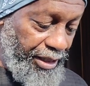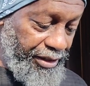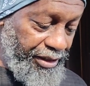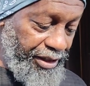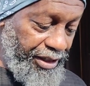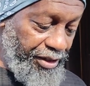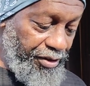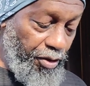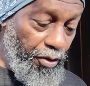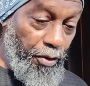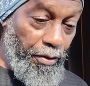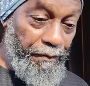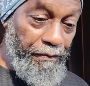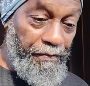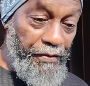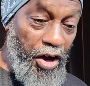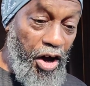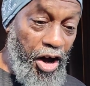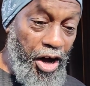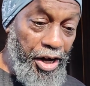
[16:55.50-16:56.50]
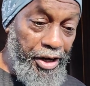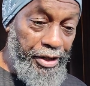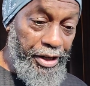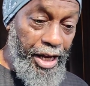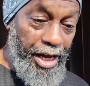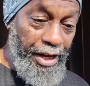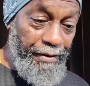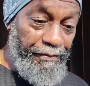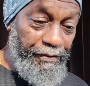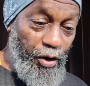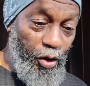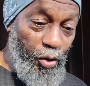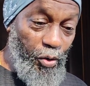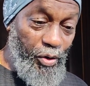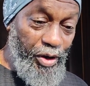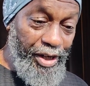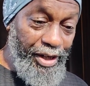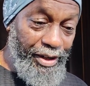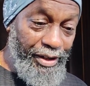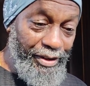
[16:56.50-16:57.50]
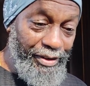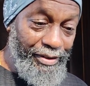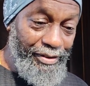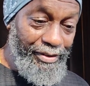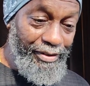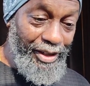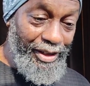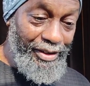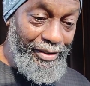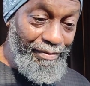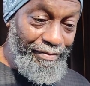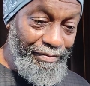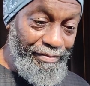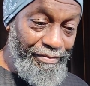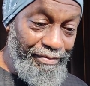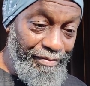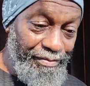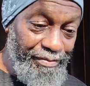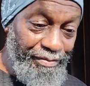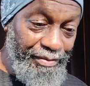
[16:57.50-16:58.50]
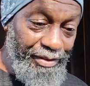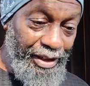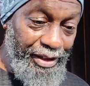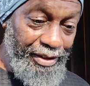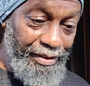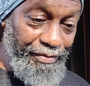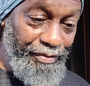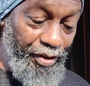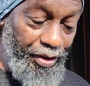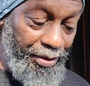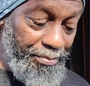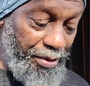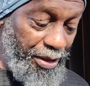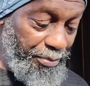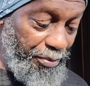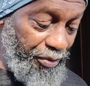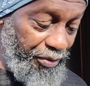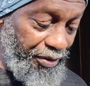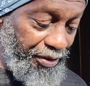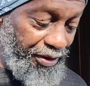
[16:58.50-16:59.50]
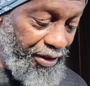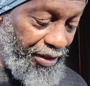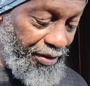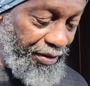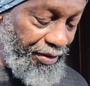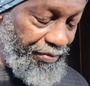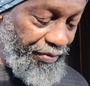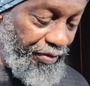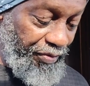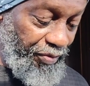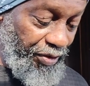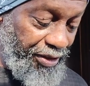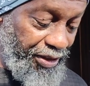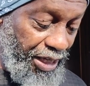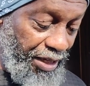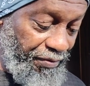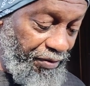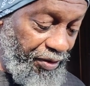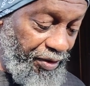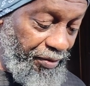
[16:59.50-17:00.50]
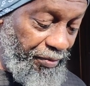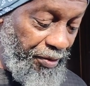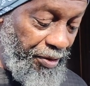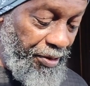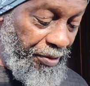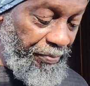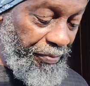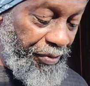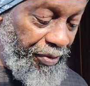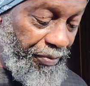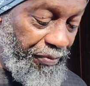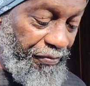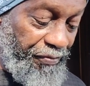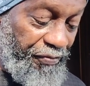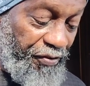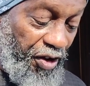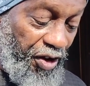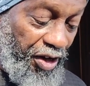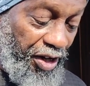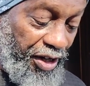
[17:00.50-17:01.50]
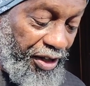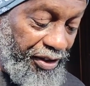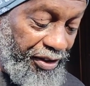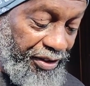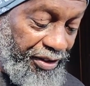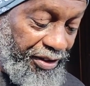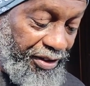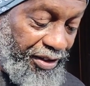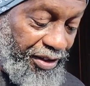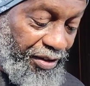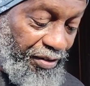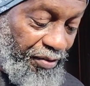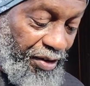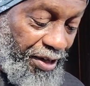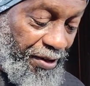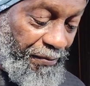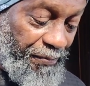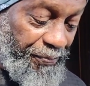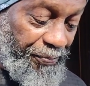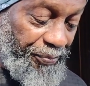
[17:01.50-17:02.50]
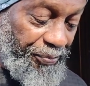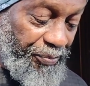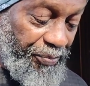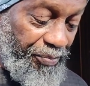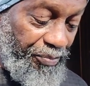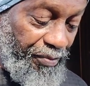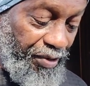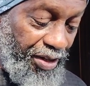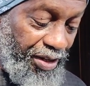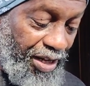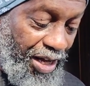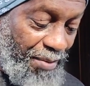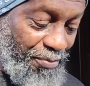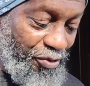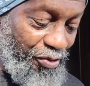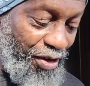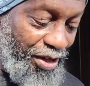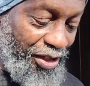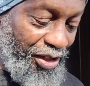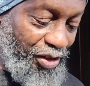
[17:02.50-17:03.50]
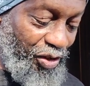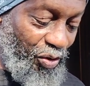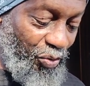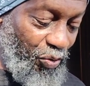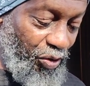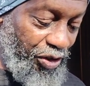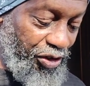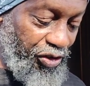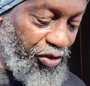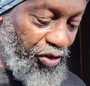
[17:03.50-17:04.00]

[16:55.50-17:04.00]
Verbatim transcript: It's thing called Fon, F O N, like the like the Fon people of uh, uh, West Africa. Fon, right? I'm trying to do will the